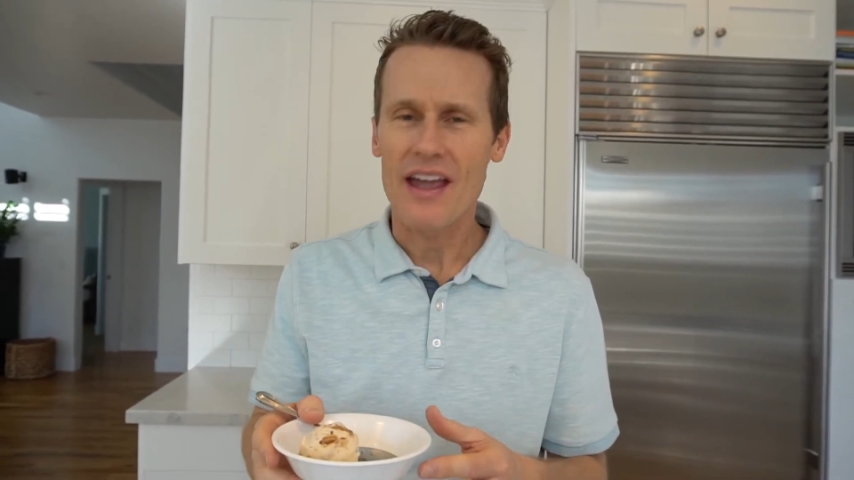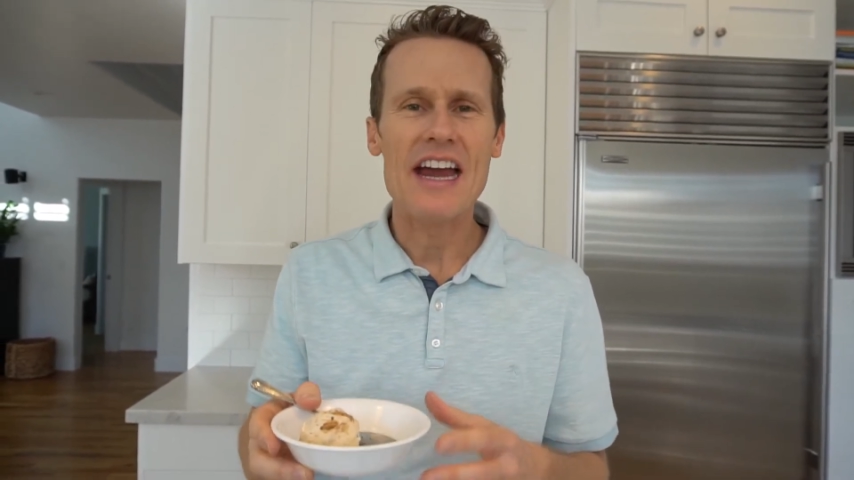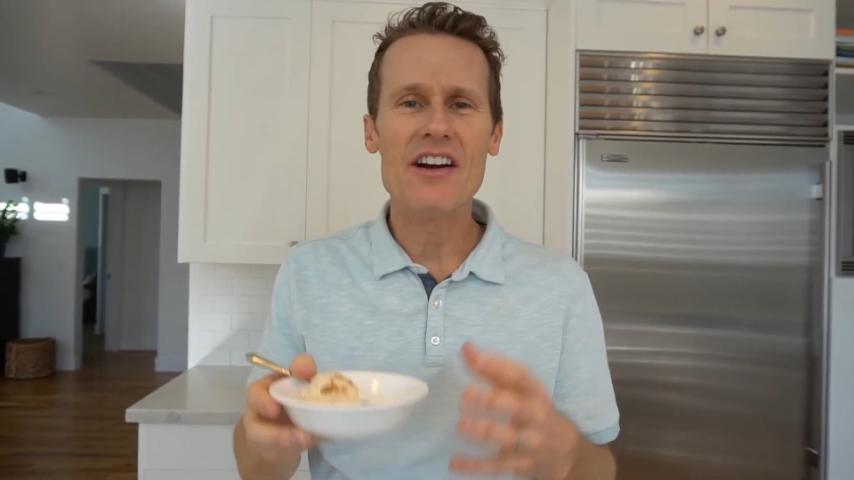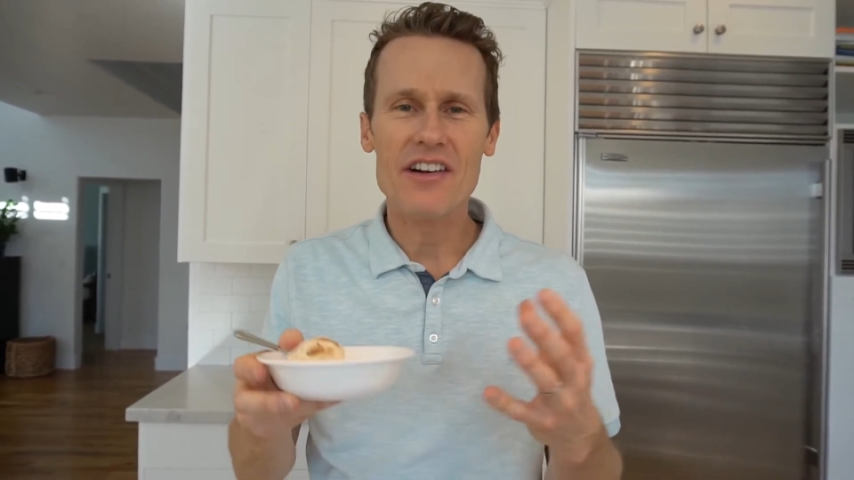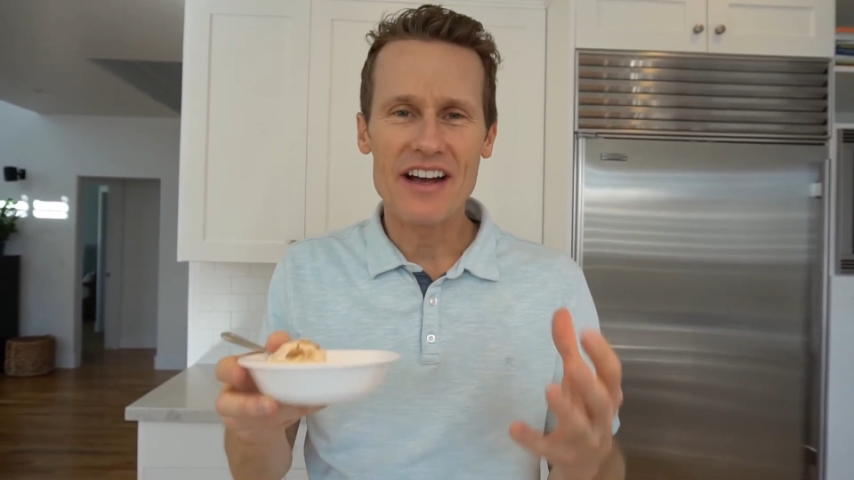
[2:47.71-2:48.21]

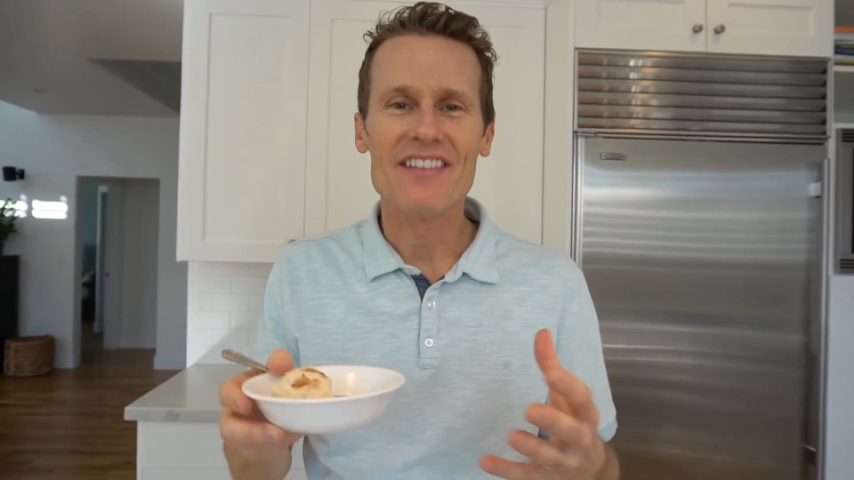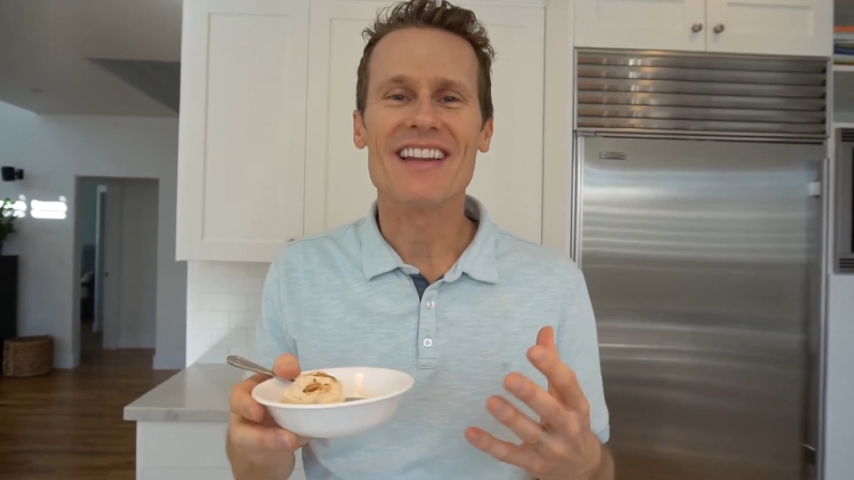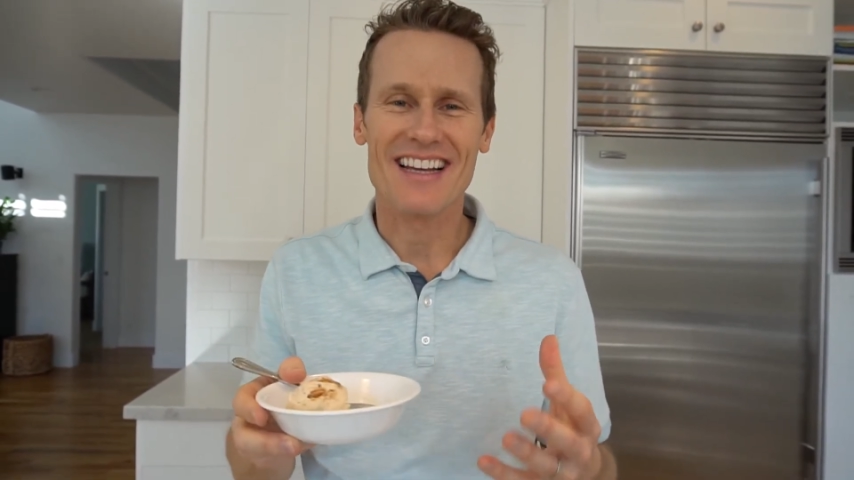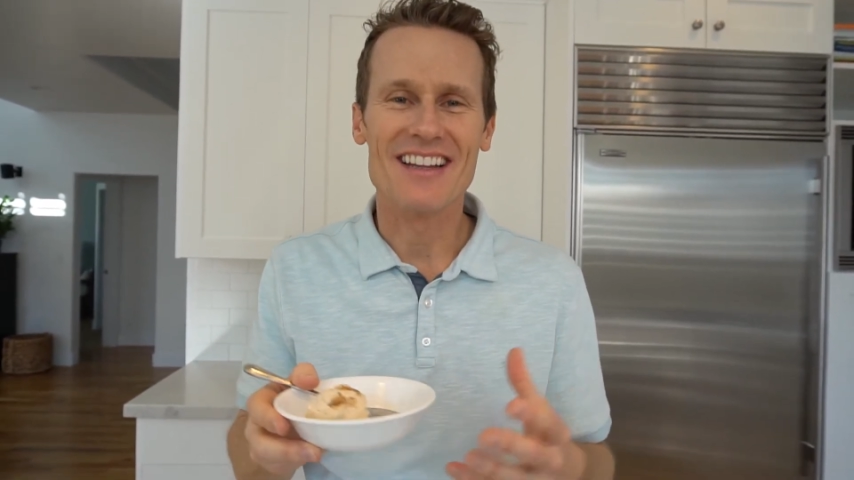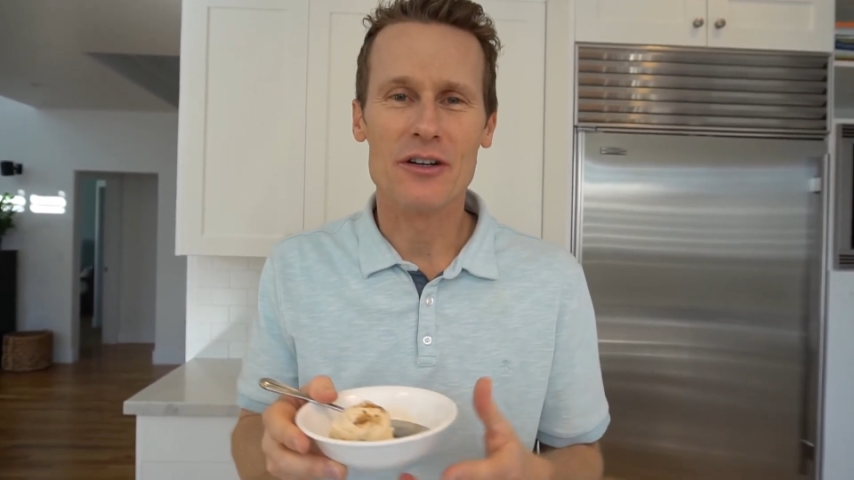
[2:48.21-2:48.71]
aired out,
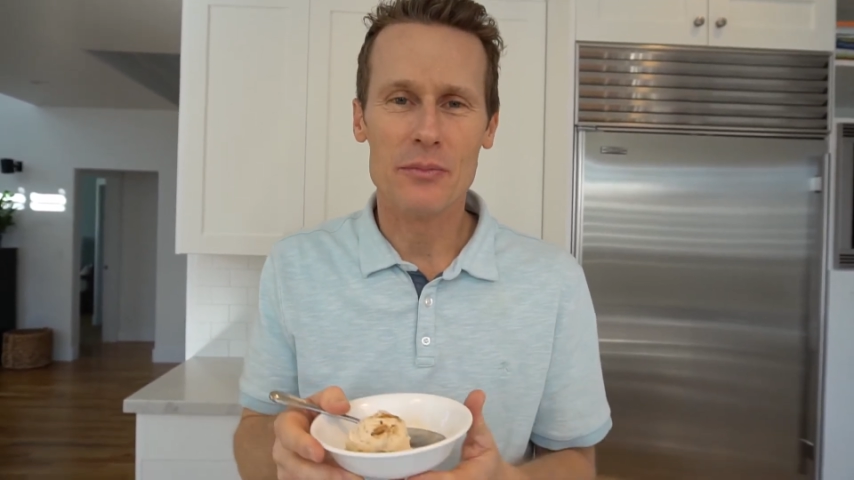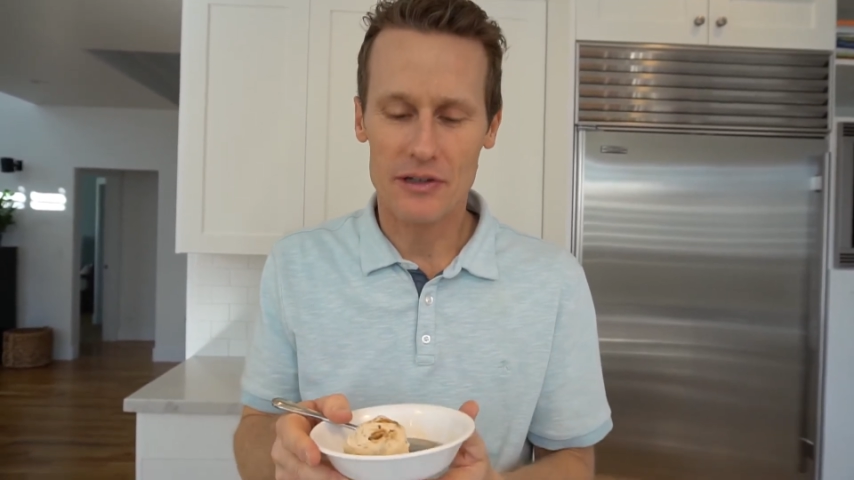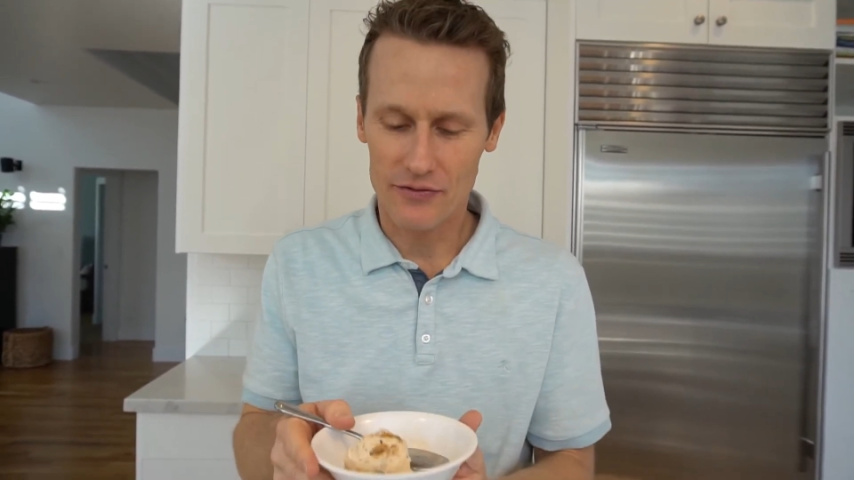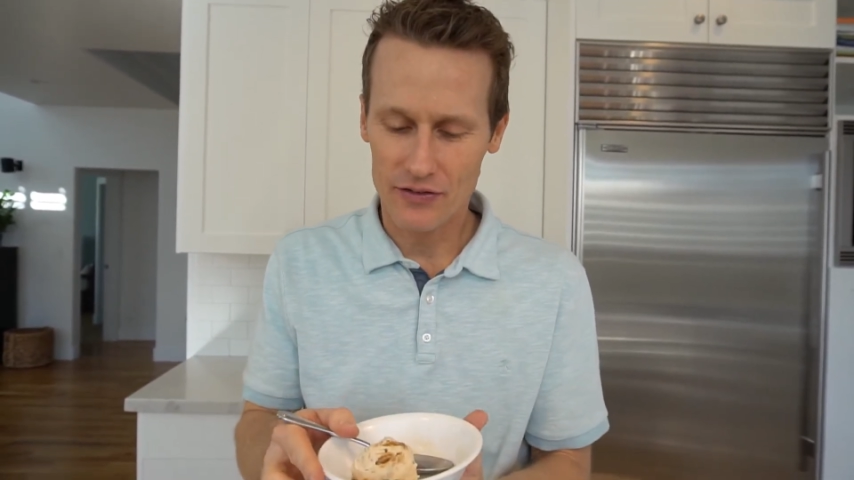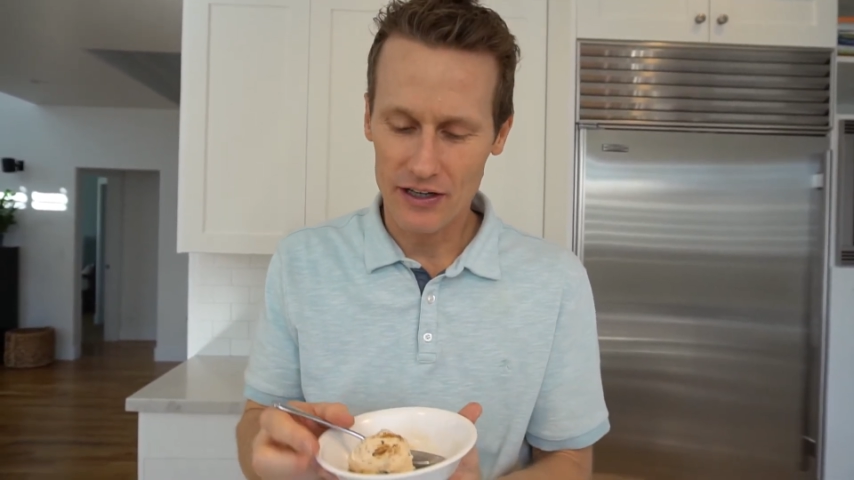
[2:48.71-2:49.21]
like a little
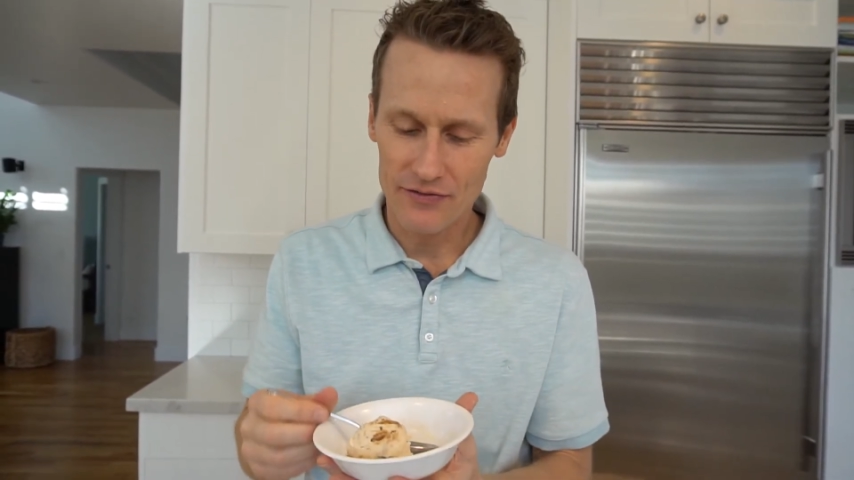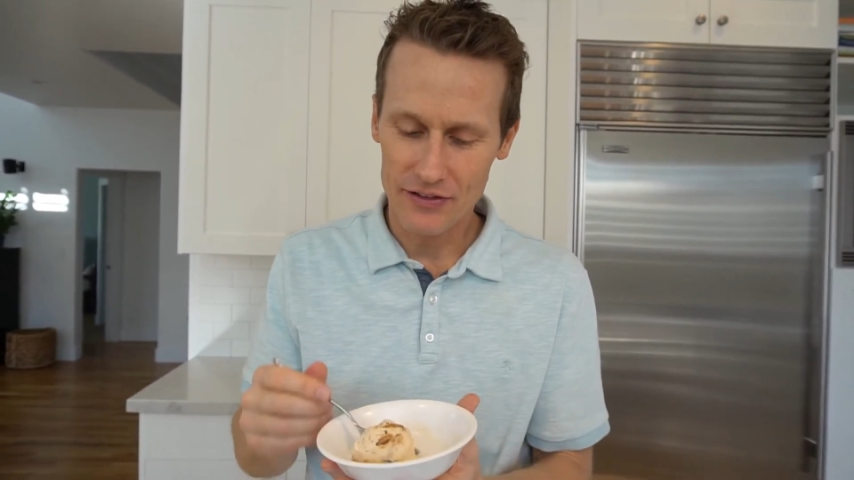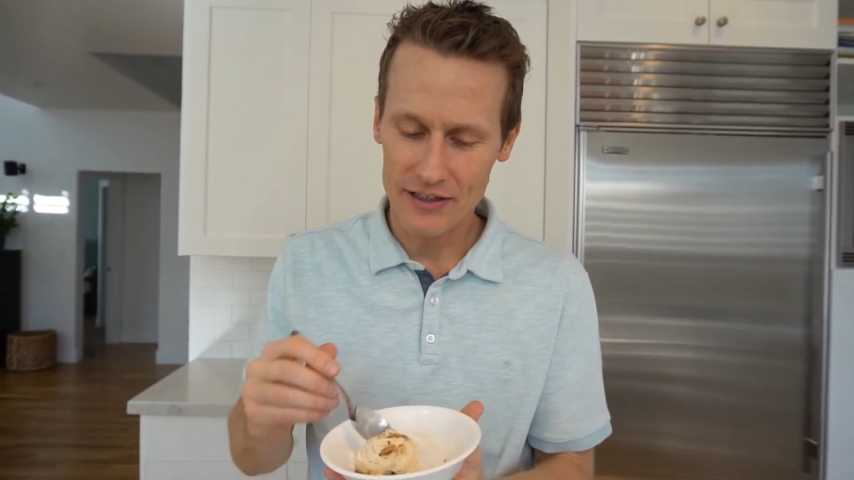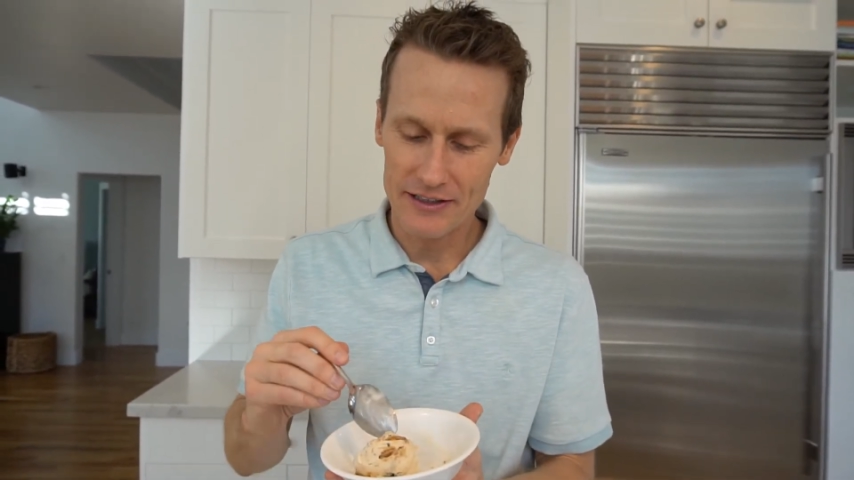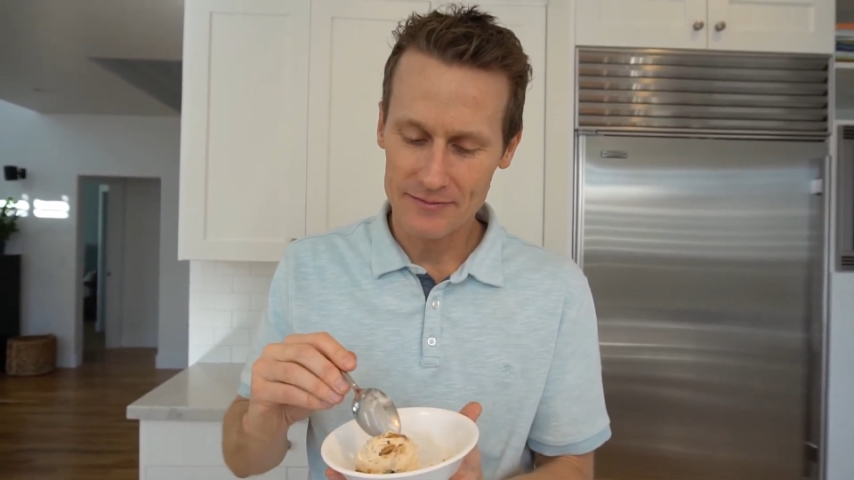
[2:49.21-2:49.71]
bit of fluff
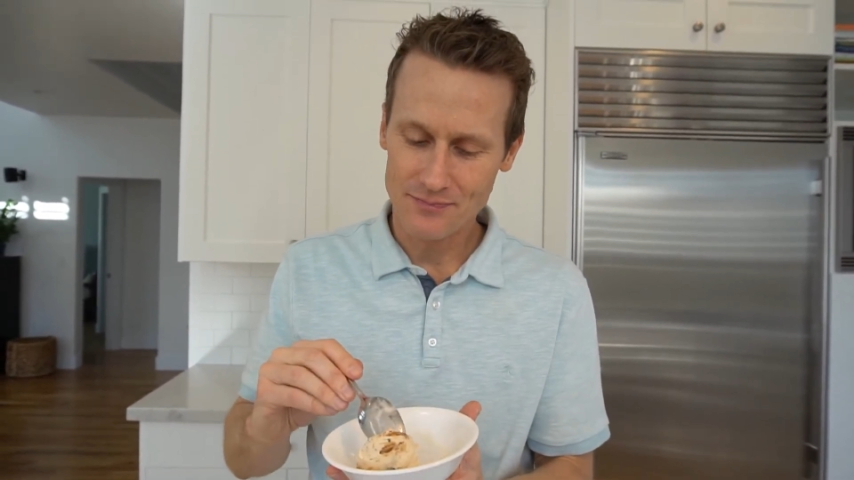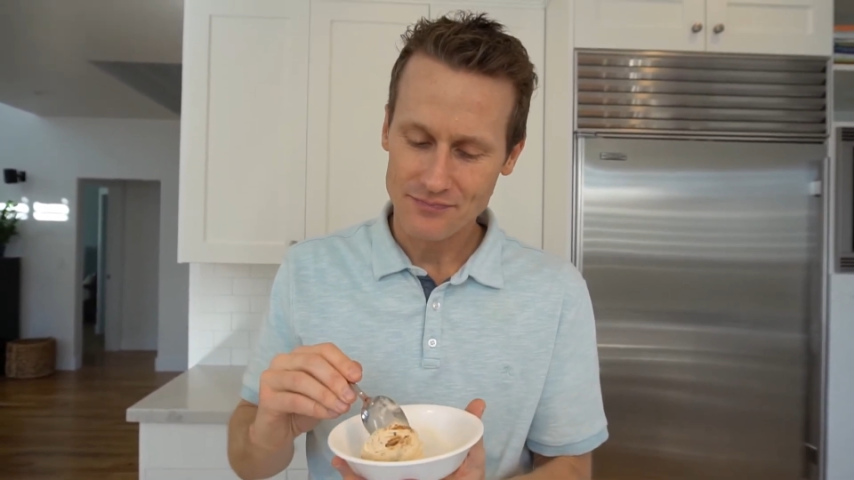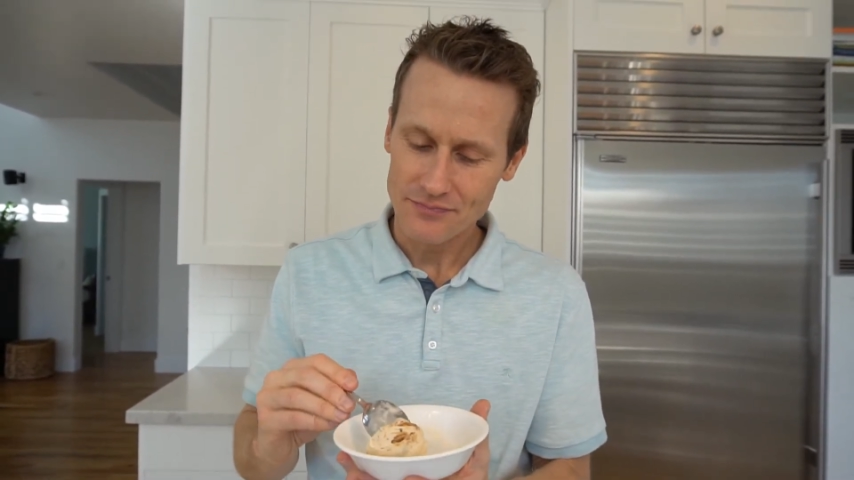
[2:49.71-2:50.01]
in there.